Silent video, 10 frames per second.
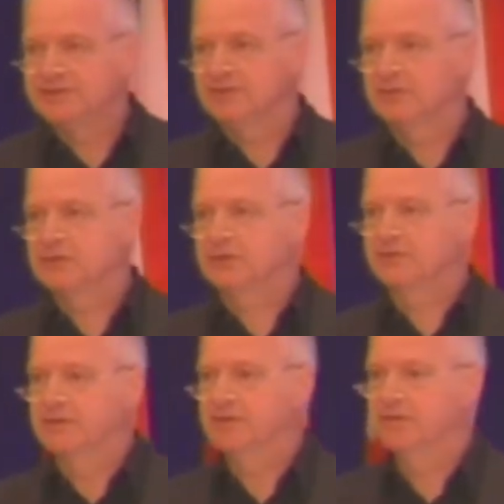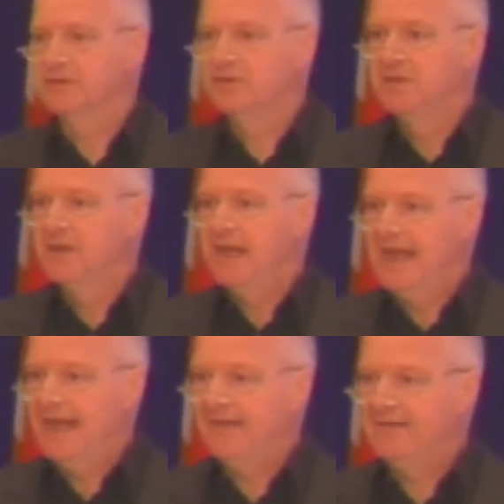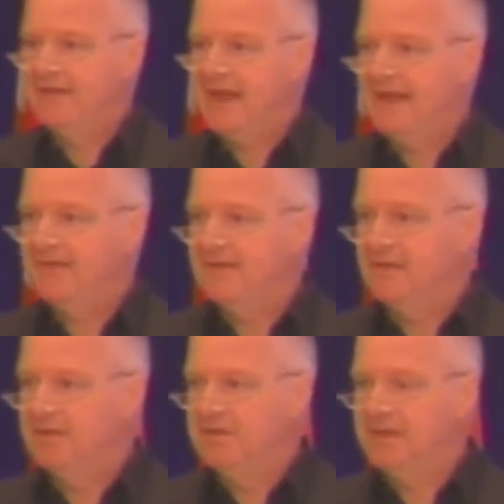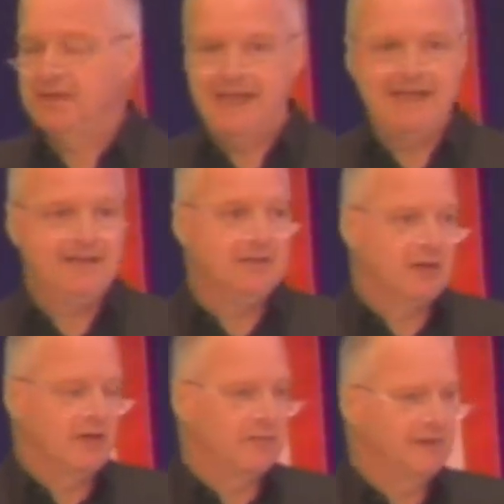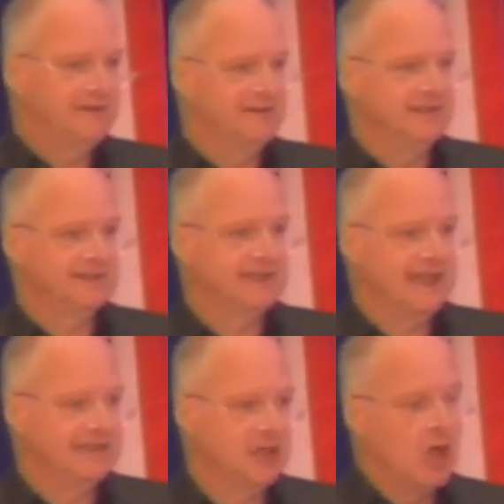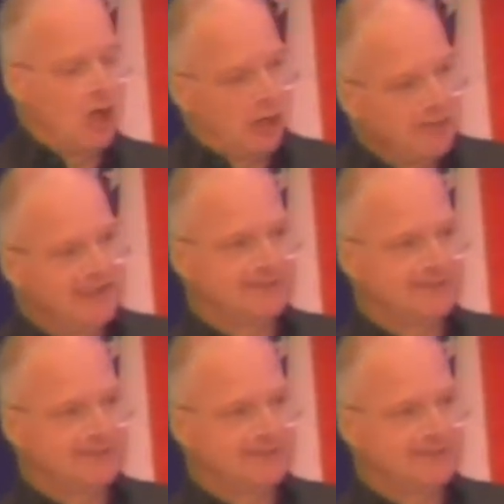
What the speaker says: civil servant, and that the Canadian government in this case, on